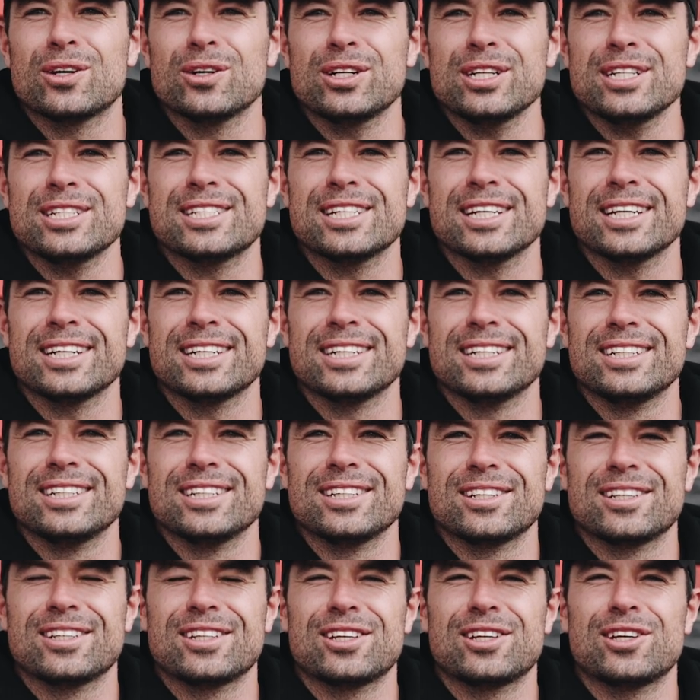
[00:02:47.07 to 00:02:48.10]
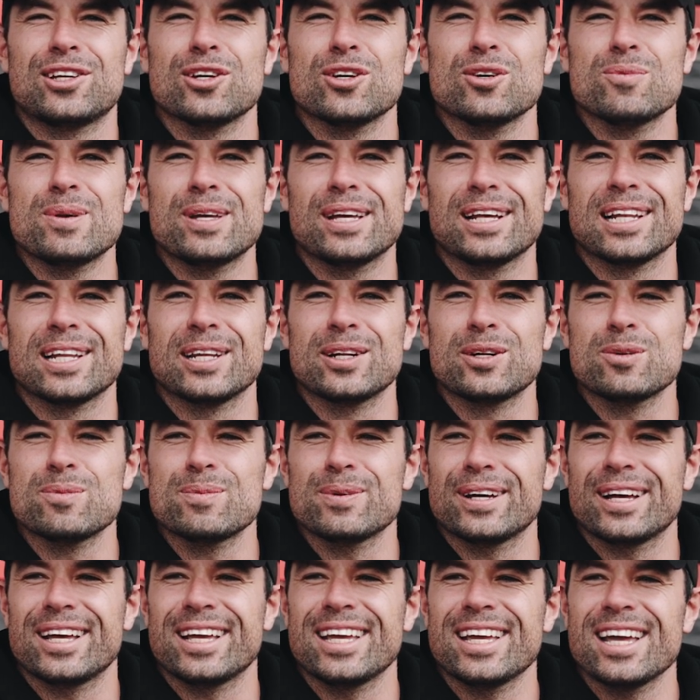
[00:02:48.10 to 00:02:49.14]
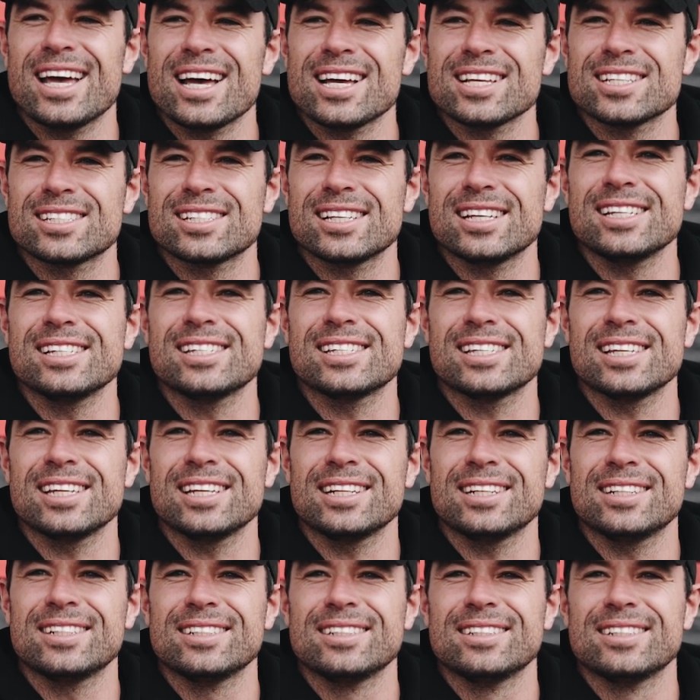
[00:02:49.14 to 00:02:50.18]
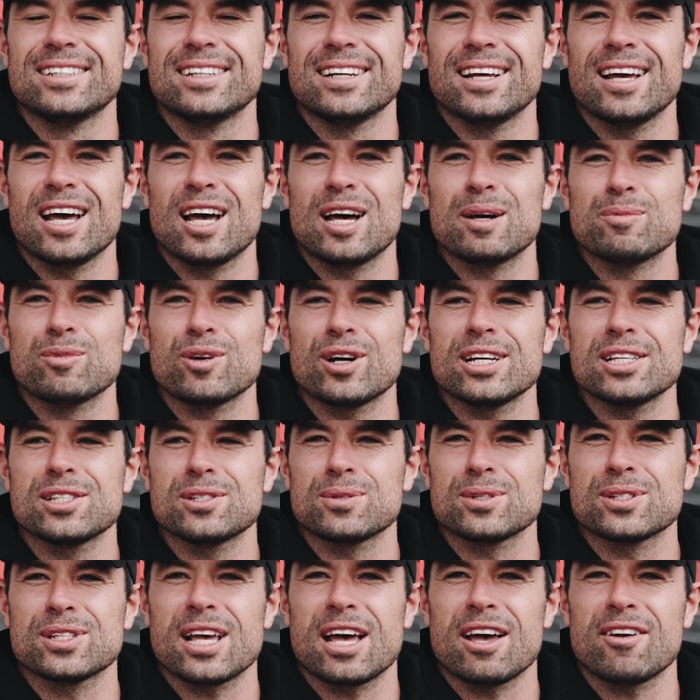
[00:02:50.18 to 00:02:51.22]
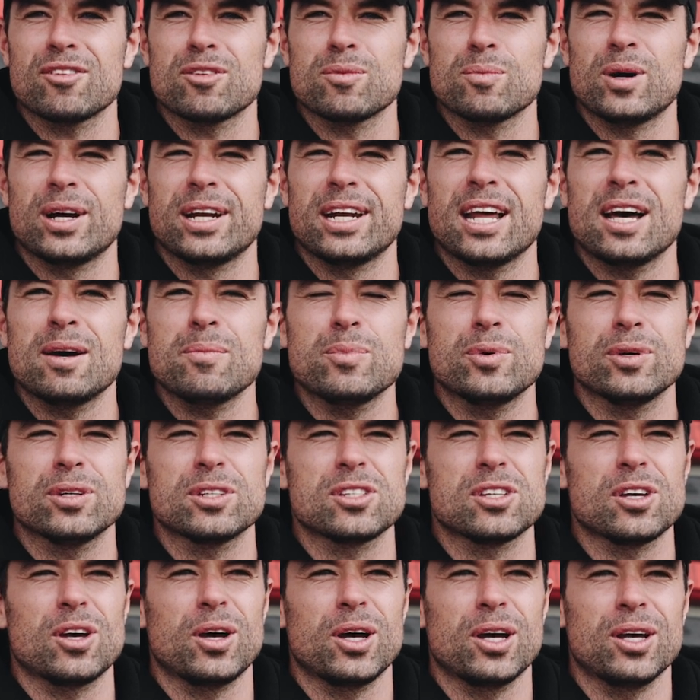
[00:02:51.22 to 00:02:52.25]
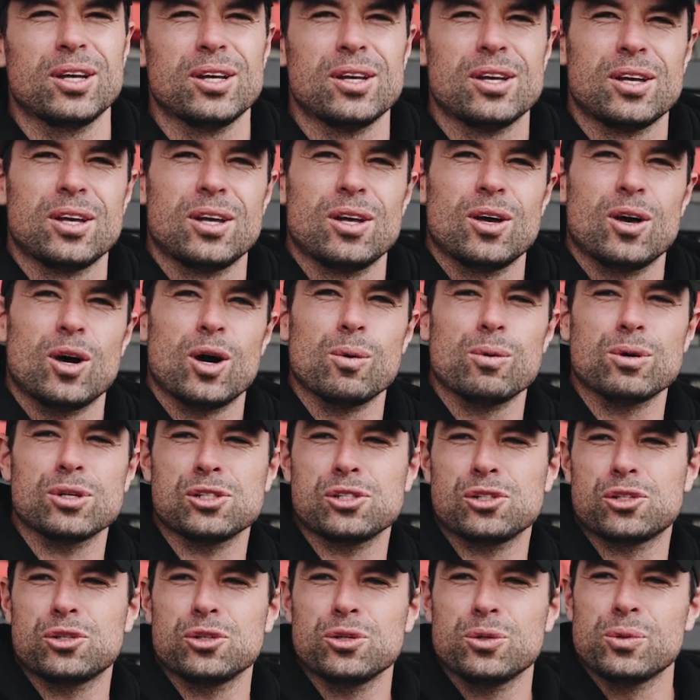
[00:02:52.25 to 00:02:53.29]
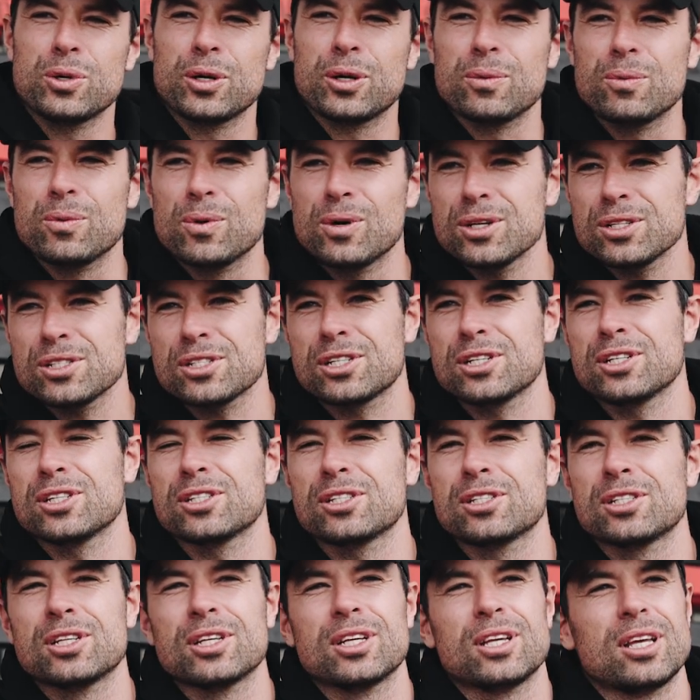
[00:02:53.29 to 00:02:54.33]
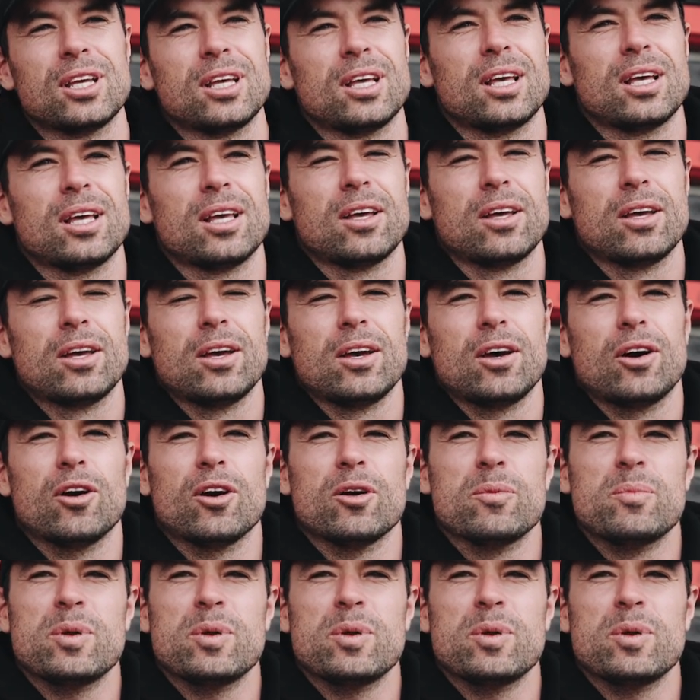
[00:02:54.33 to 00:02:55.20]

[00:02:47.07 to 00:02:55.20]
Goody did cue me a little bit. He said Razor was after my number, so I wasn't sure what it was, because I